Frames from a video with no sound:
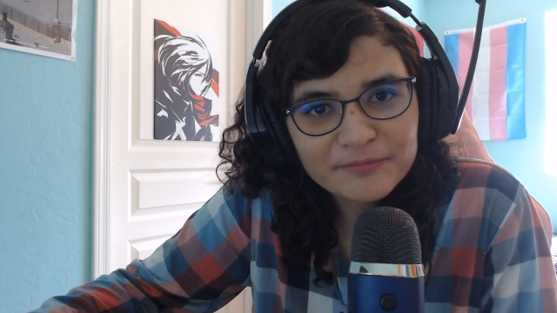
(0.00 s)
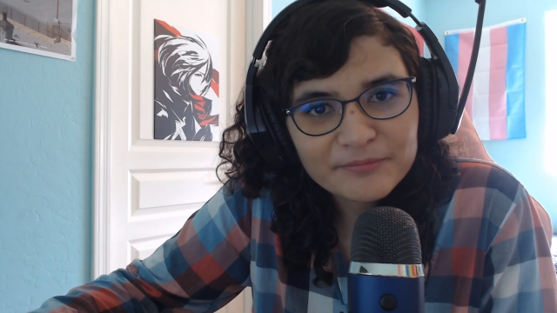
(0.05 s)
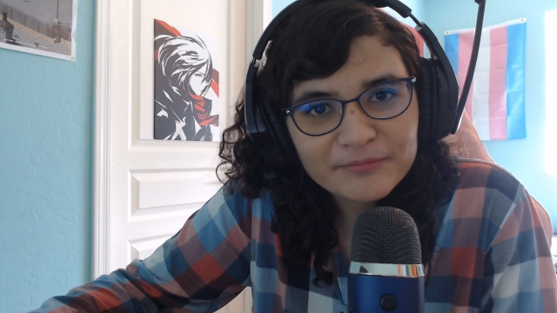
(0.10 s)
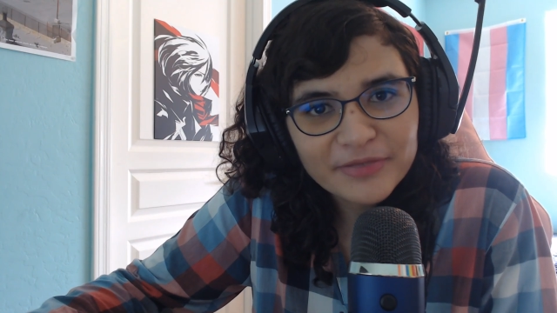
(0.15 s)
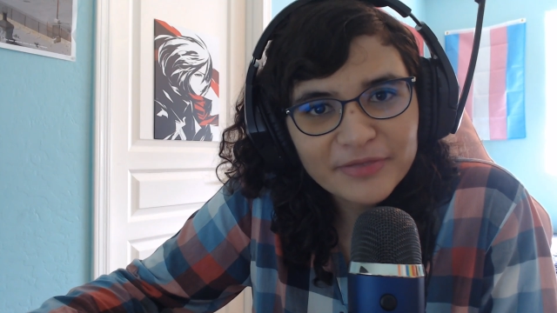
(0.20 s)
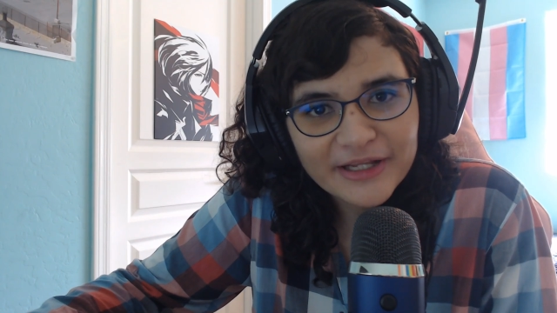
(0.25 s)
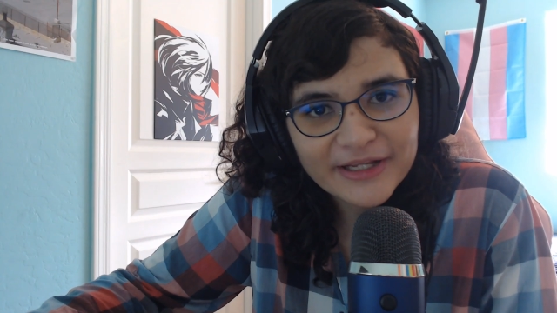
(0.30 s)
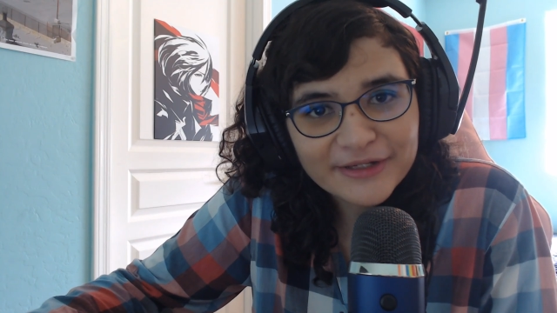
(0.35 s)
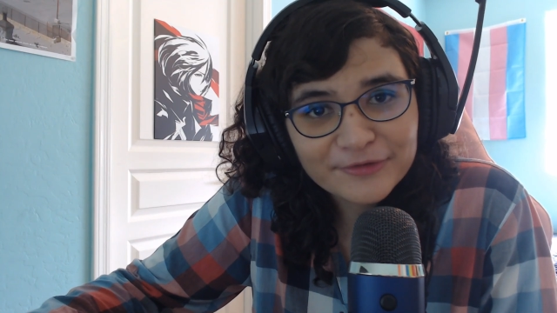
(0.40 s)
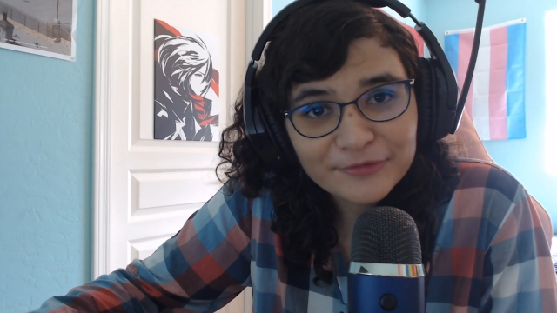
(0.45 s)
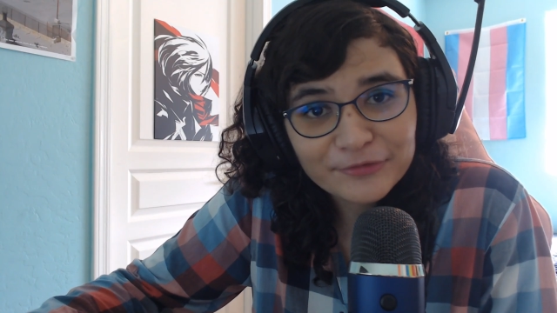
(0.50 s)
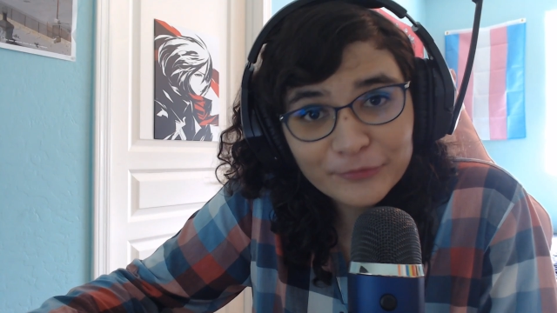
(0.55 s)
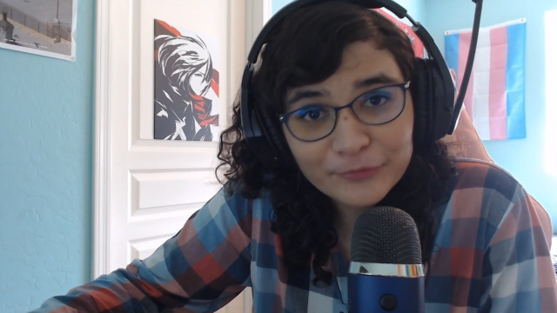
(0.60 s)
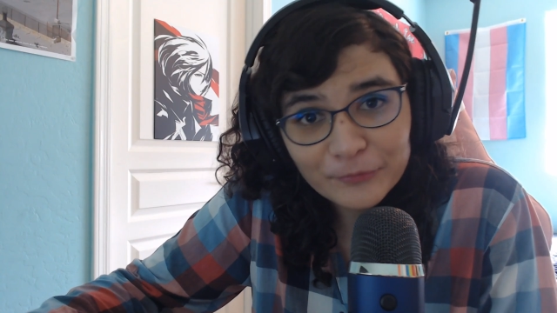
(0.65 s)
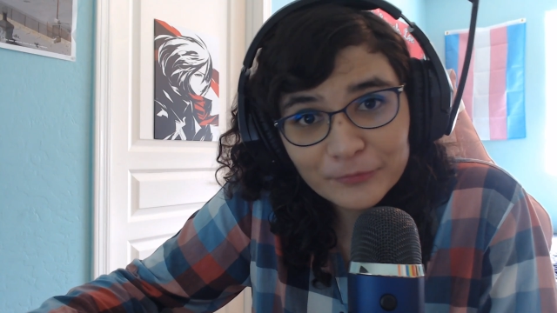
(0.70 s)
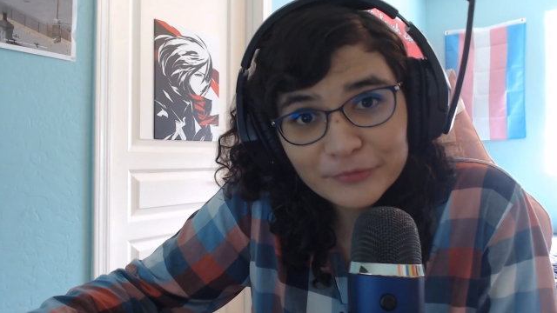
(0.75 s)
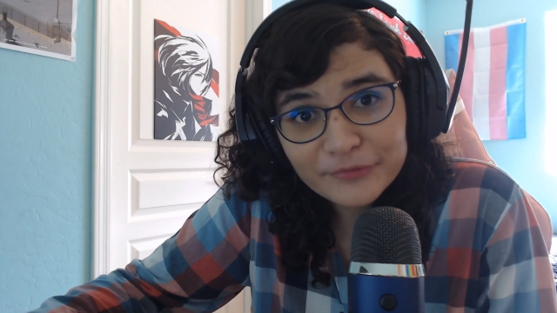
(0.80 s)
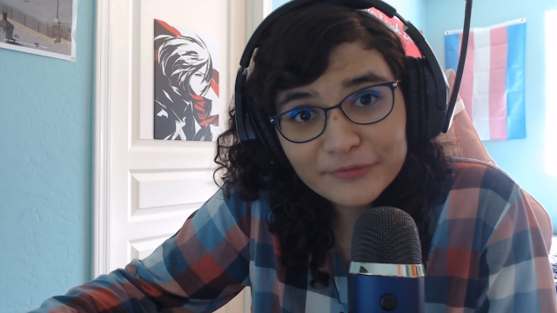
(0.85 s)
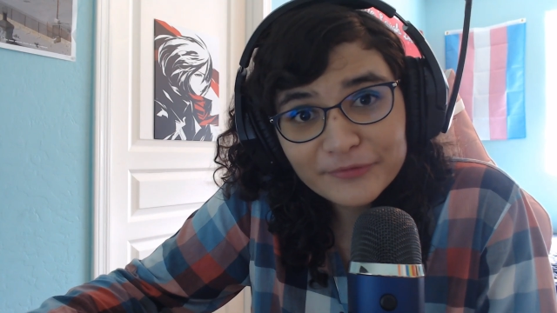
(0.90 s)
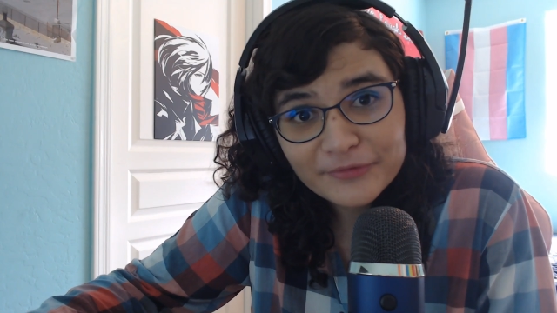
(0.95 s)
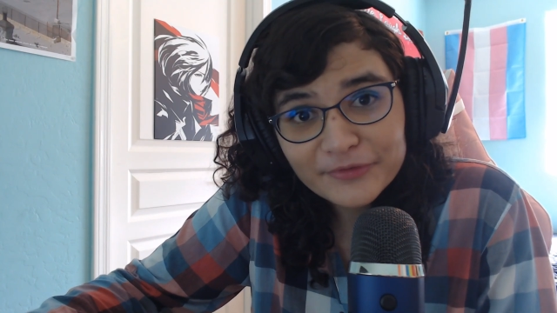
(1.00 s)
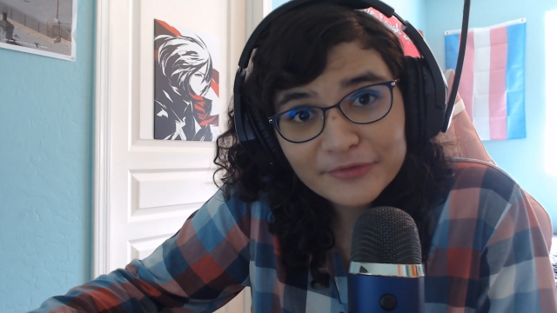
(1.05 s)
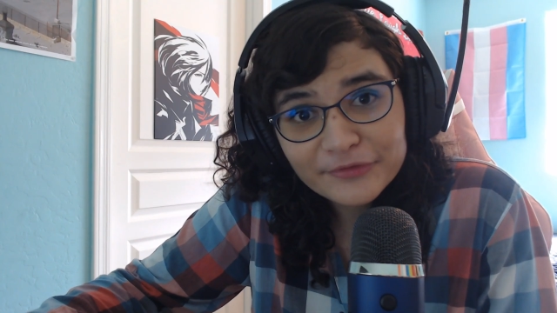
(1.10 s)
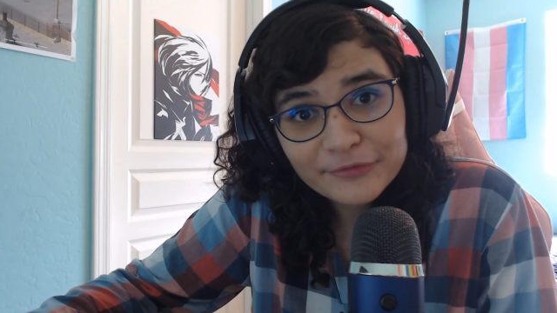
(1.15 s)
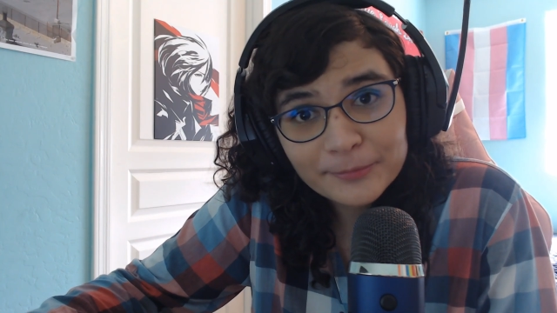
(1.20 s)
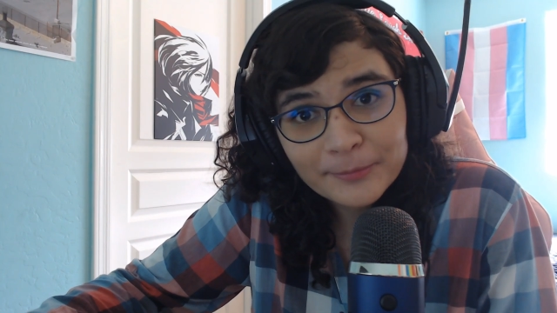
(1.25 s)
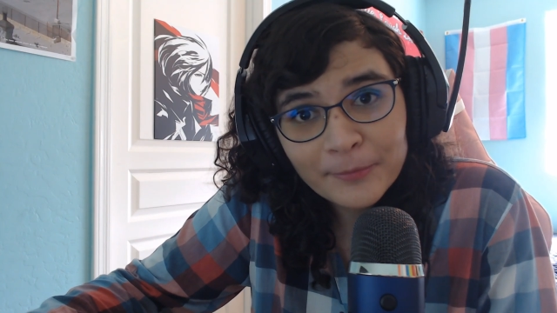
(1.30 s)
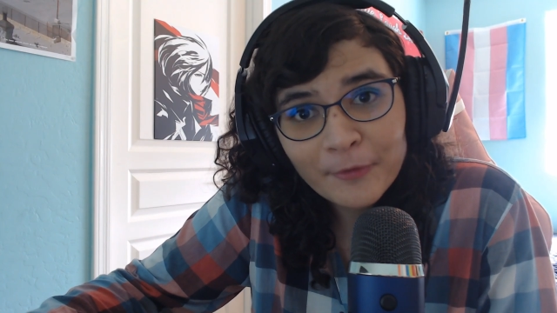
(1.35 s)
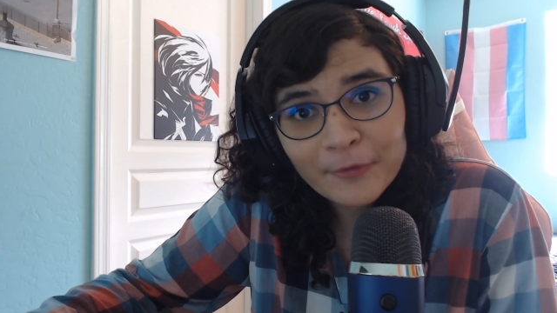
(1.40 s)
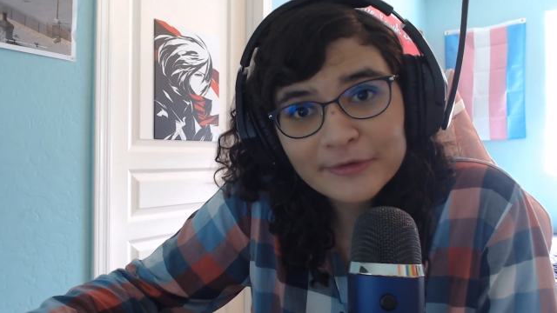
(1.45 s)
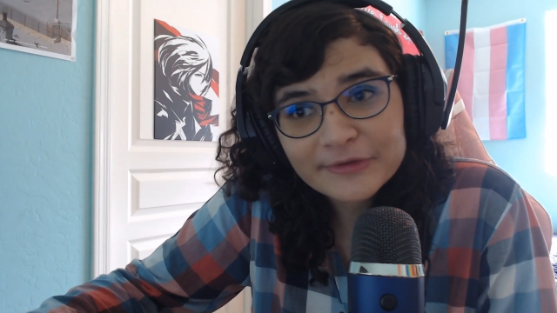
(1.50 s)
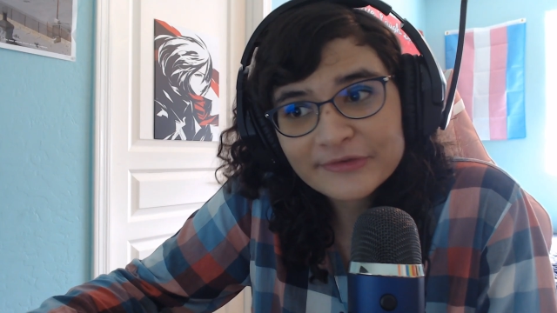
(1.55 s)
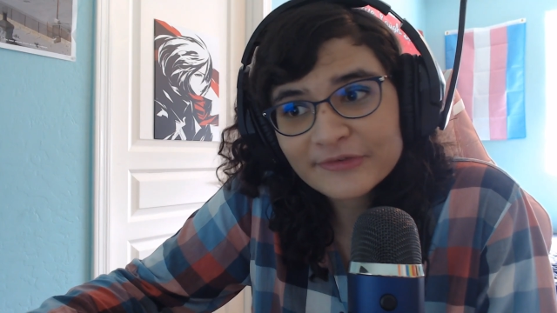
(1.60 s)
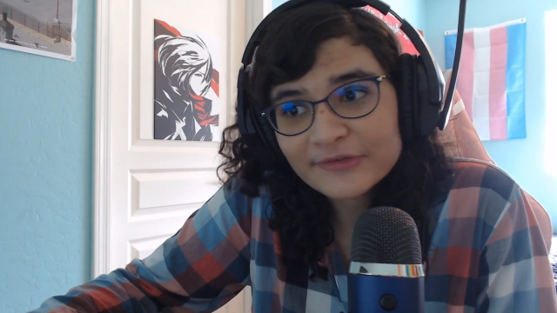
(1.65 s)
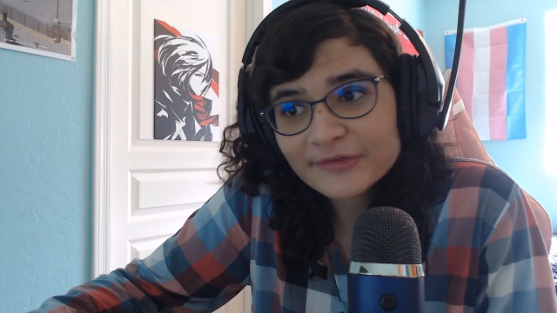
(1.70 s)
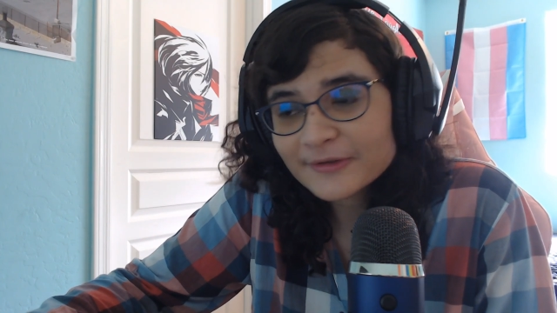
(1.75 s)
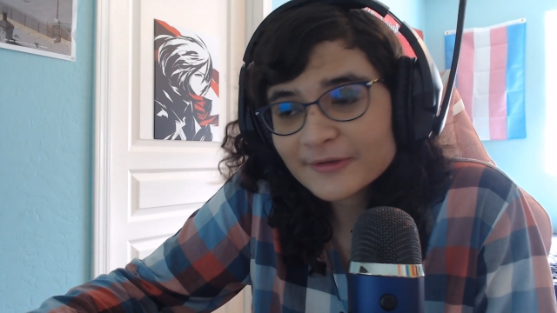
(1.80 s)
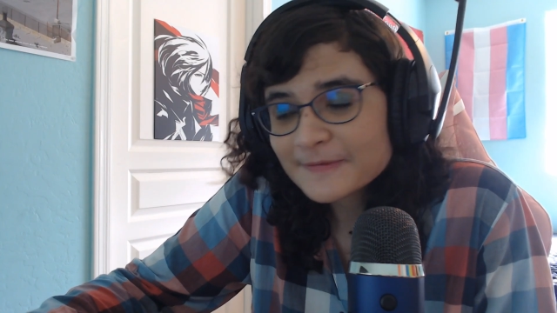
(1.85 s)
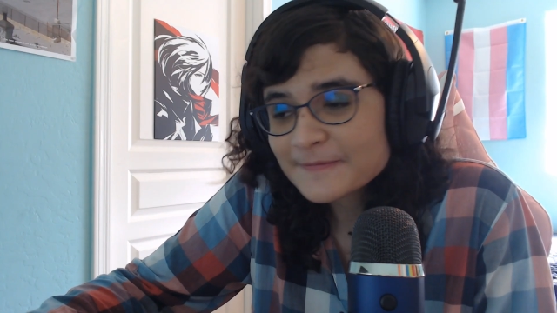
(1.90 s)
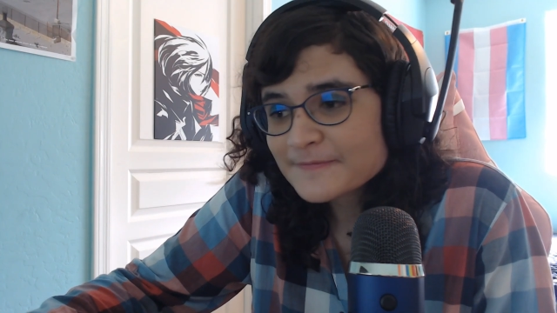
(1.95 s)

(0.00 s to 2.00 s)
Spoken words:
playing school sports.